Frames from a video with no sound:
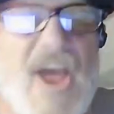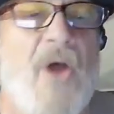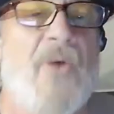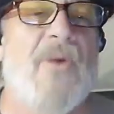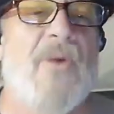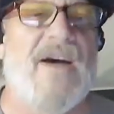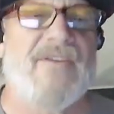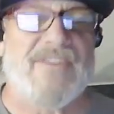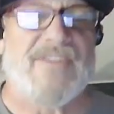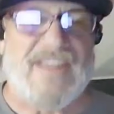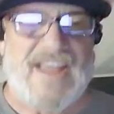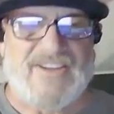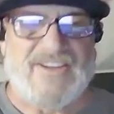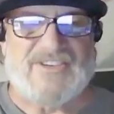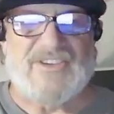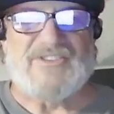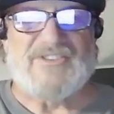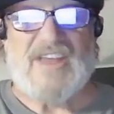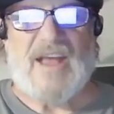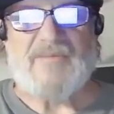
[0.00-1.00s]

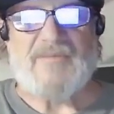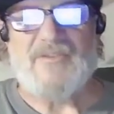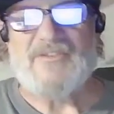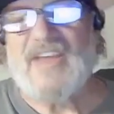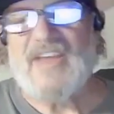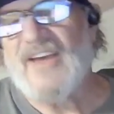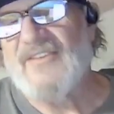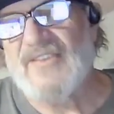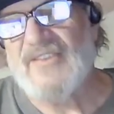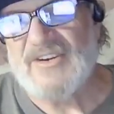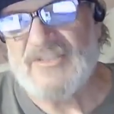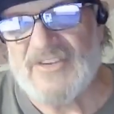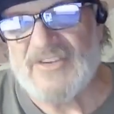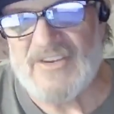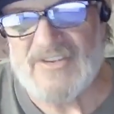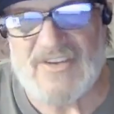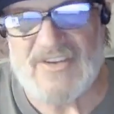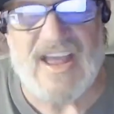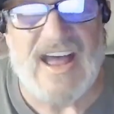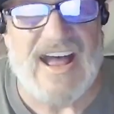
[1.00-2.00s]
Revelation chapter 10,
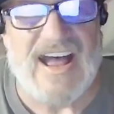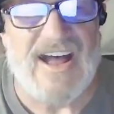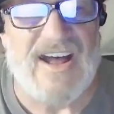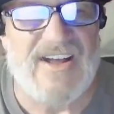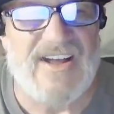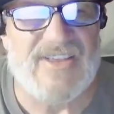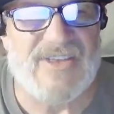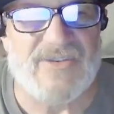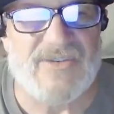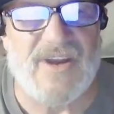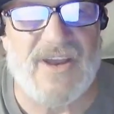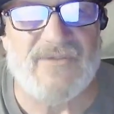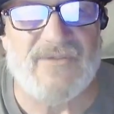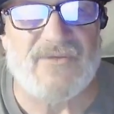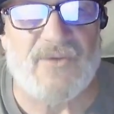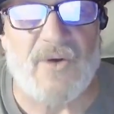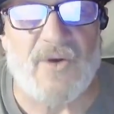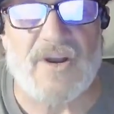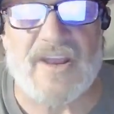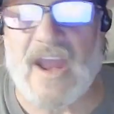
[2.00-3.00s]
verses uh, 3 and
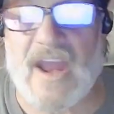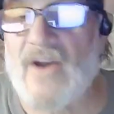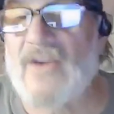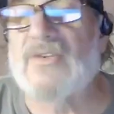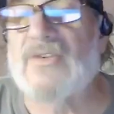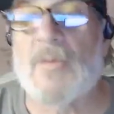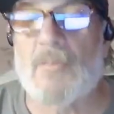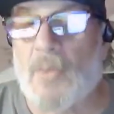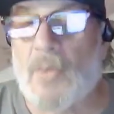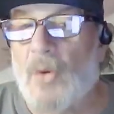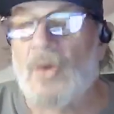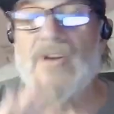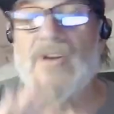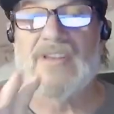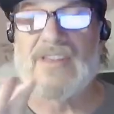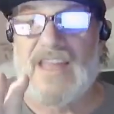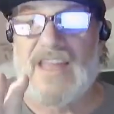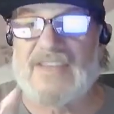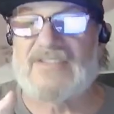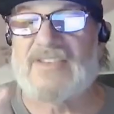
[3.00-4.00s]
4 carries
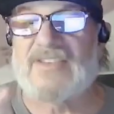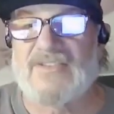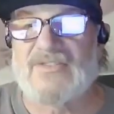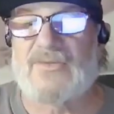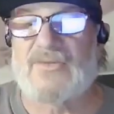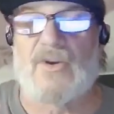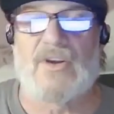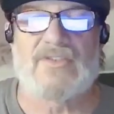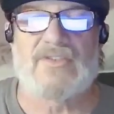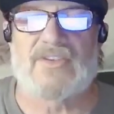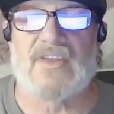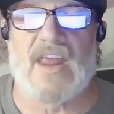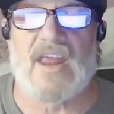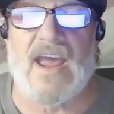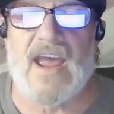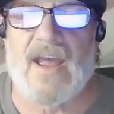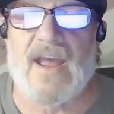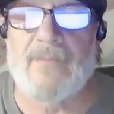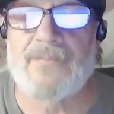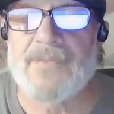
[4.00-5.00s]
important lessons for us
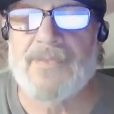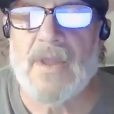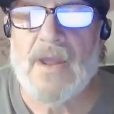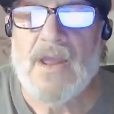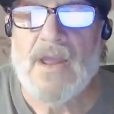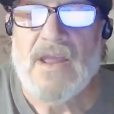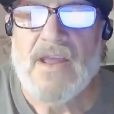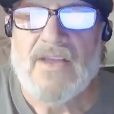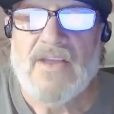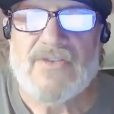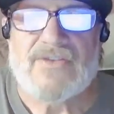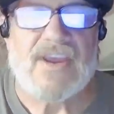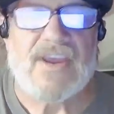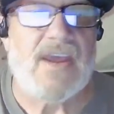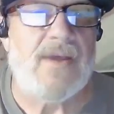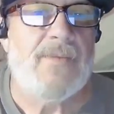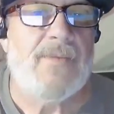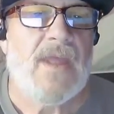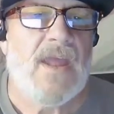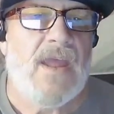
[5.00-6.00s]
today.
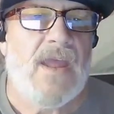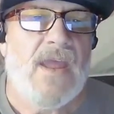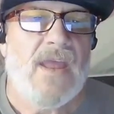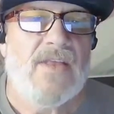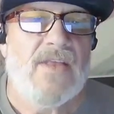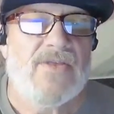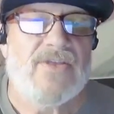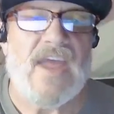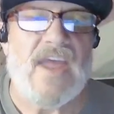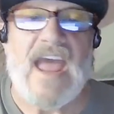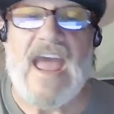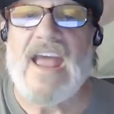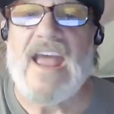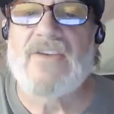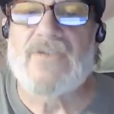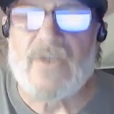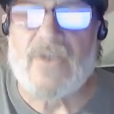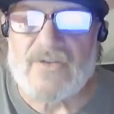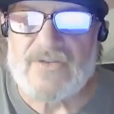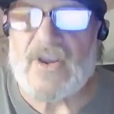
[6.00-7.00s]
See, the
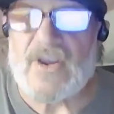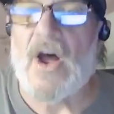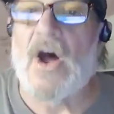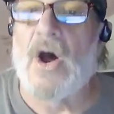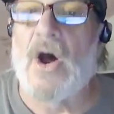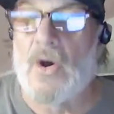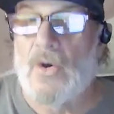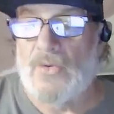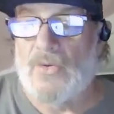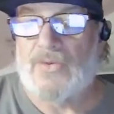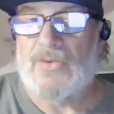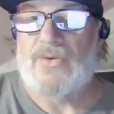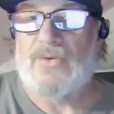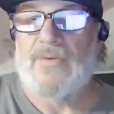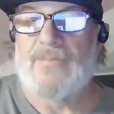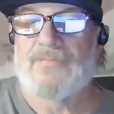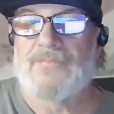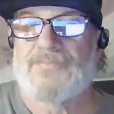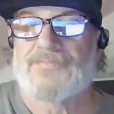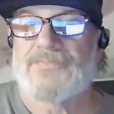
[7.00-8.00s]
angel's oath
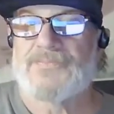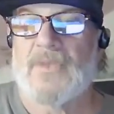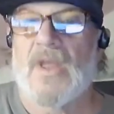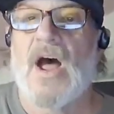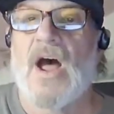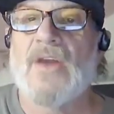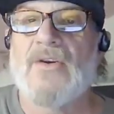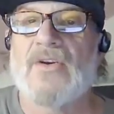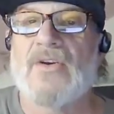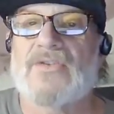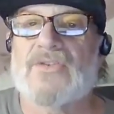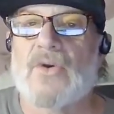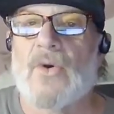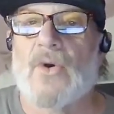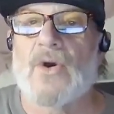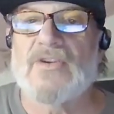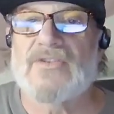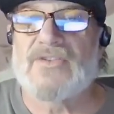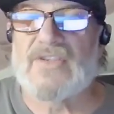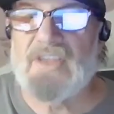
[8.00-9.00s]

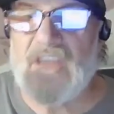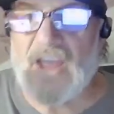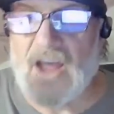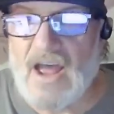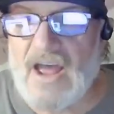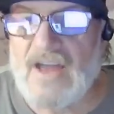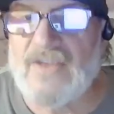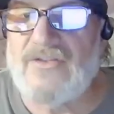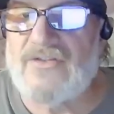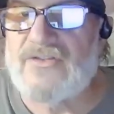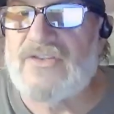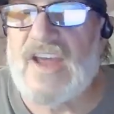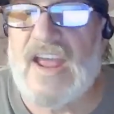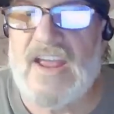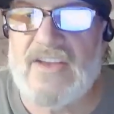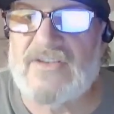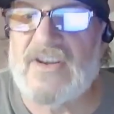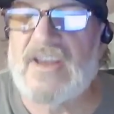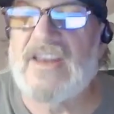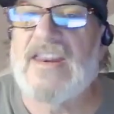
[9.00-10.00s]
underscores the
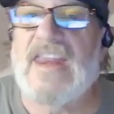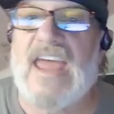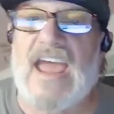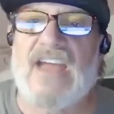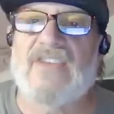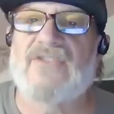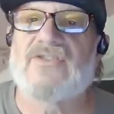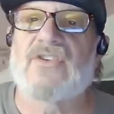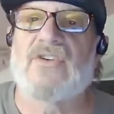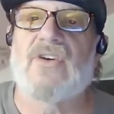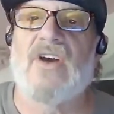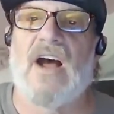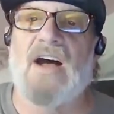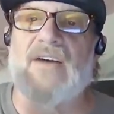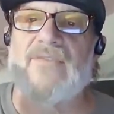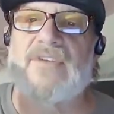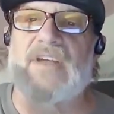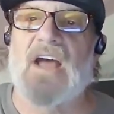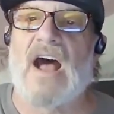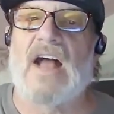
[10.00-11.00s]
unchanging nature
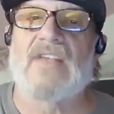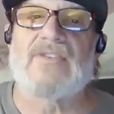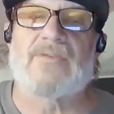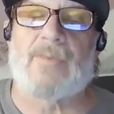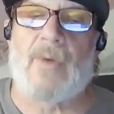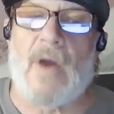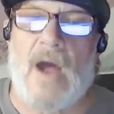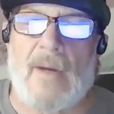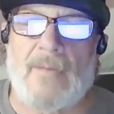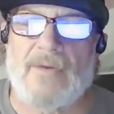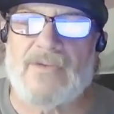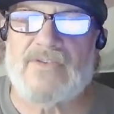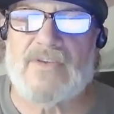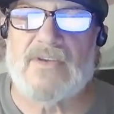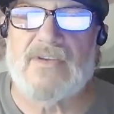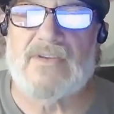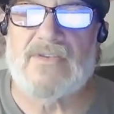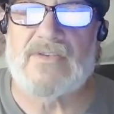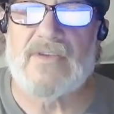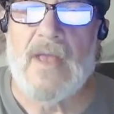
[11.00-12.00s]
of God's
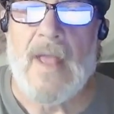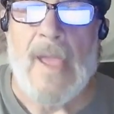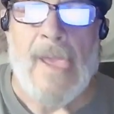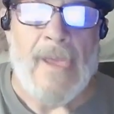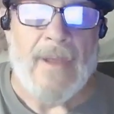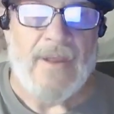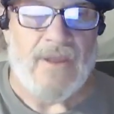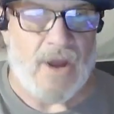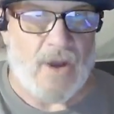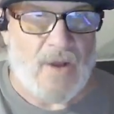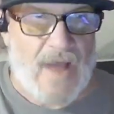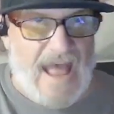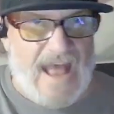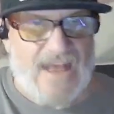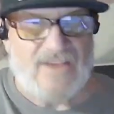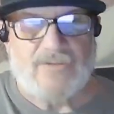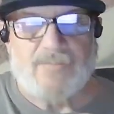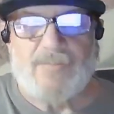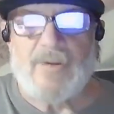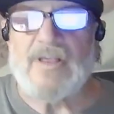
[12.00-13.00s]
promises. You know,
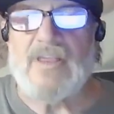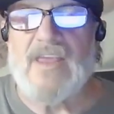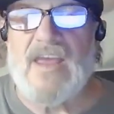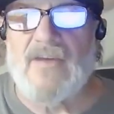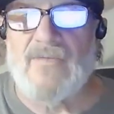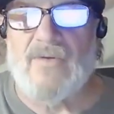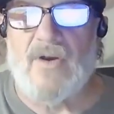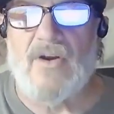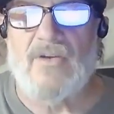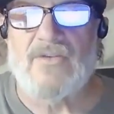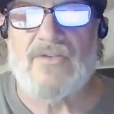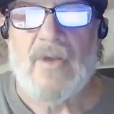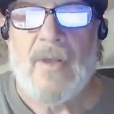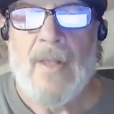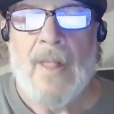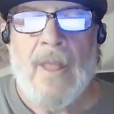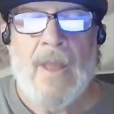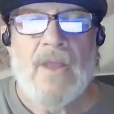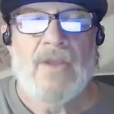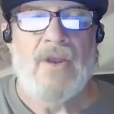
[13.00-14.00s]
as believers,
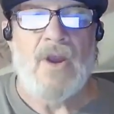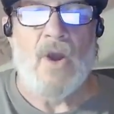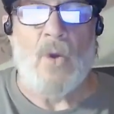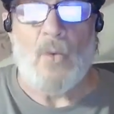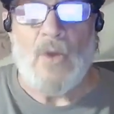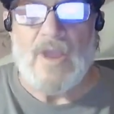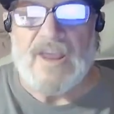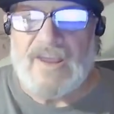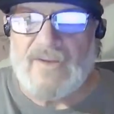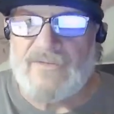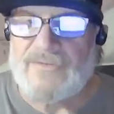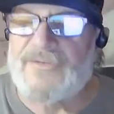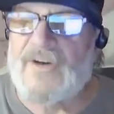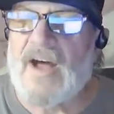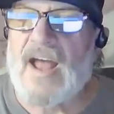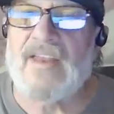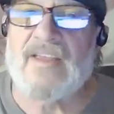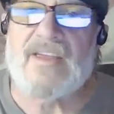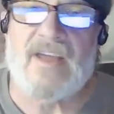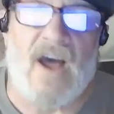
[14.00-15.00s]
you know, we can
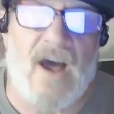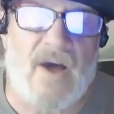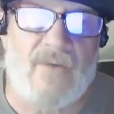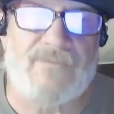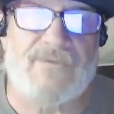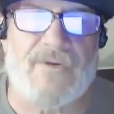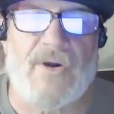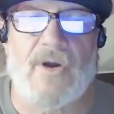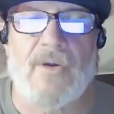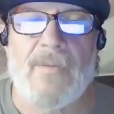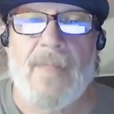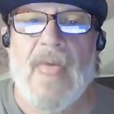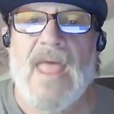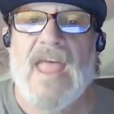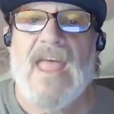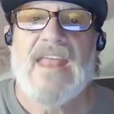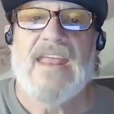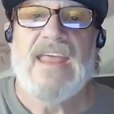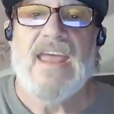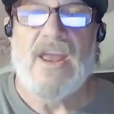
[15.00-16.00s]
find comfort
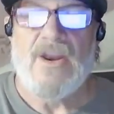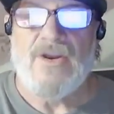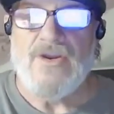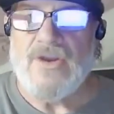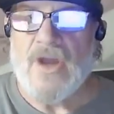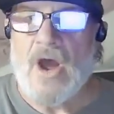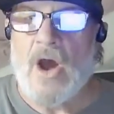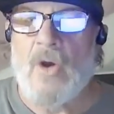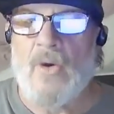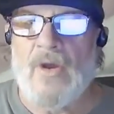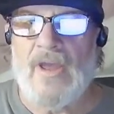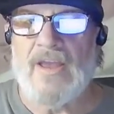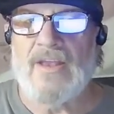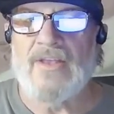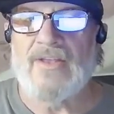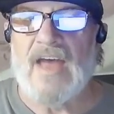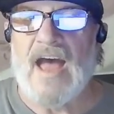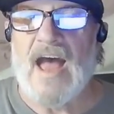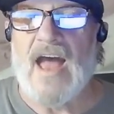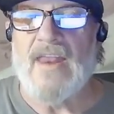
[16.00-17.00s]
in
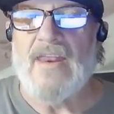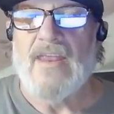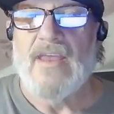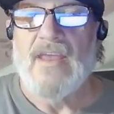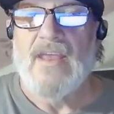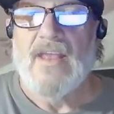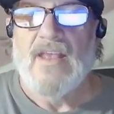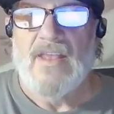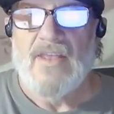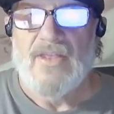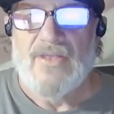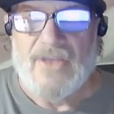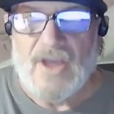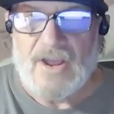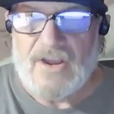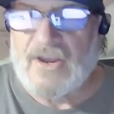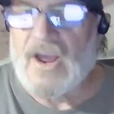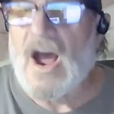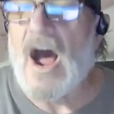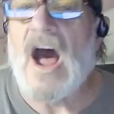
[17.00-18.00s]
knowing that
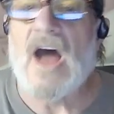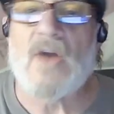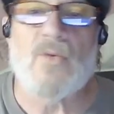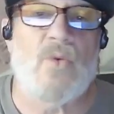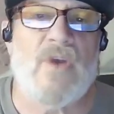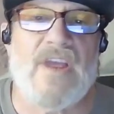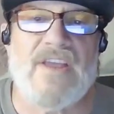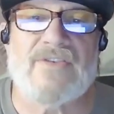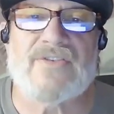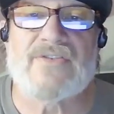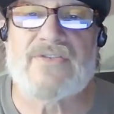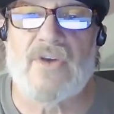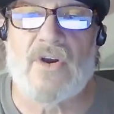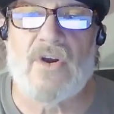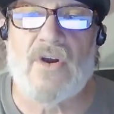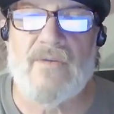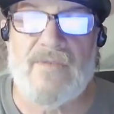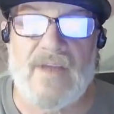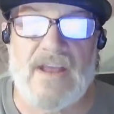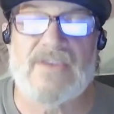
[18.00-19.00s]
the God we
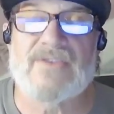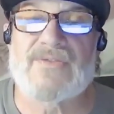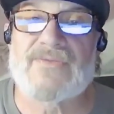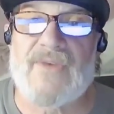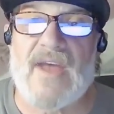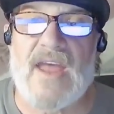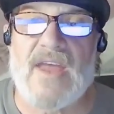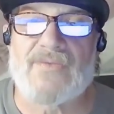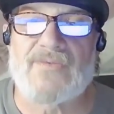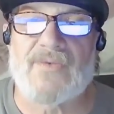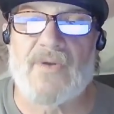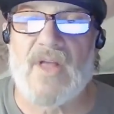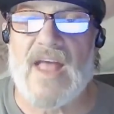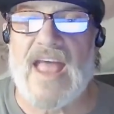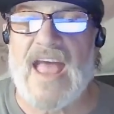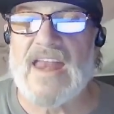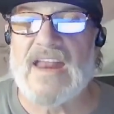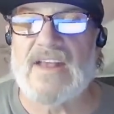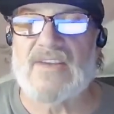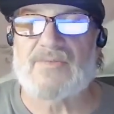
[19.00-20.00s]
serve is faithful
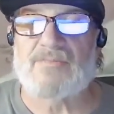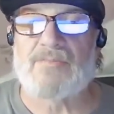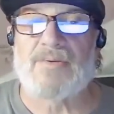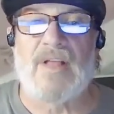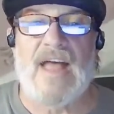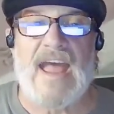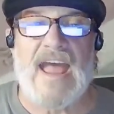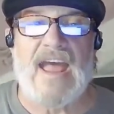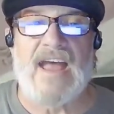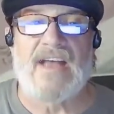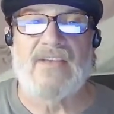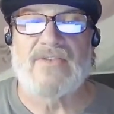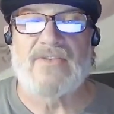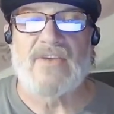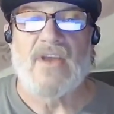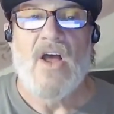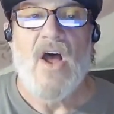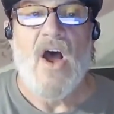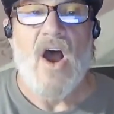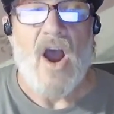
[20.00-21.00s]
and his
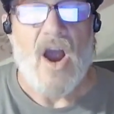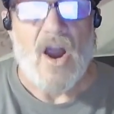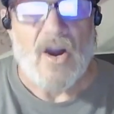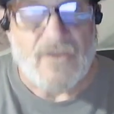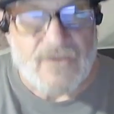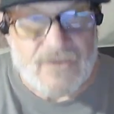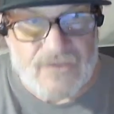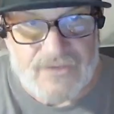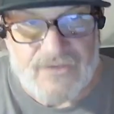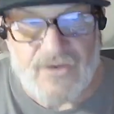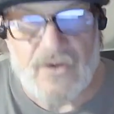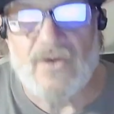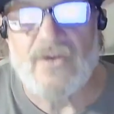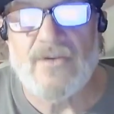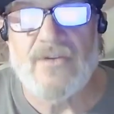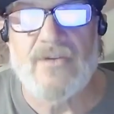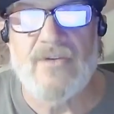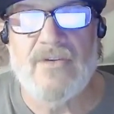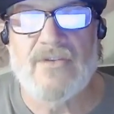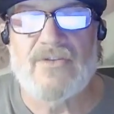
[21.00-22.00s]
plans are
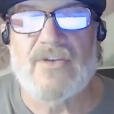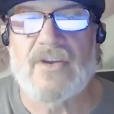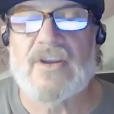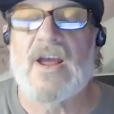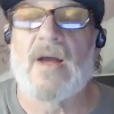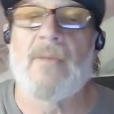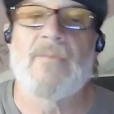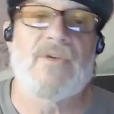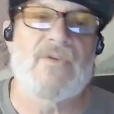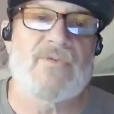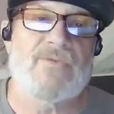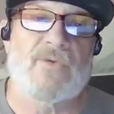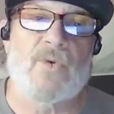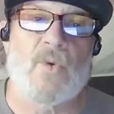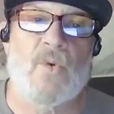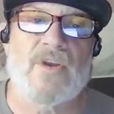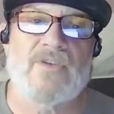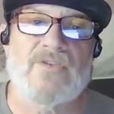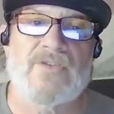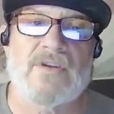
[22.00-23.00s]
certain to come to
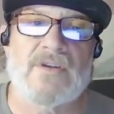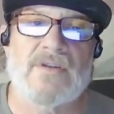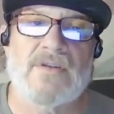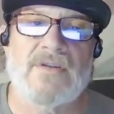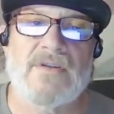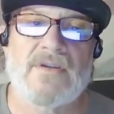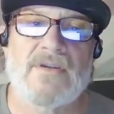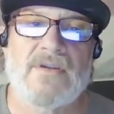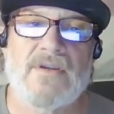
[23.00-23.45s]
fruition.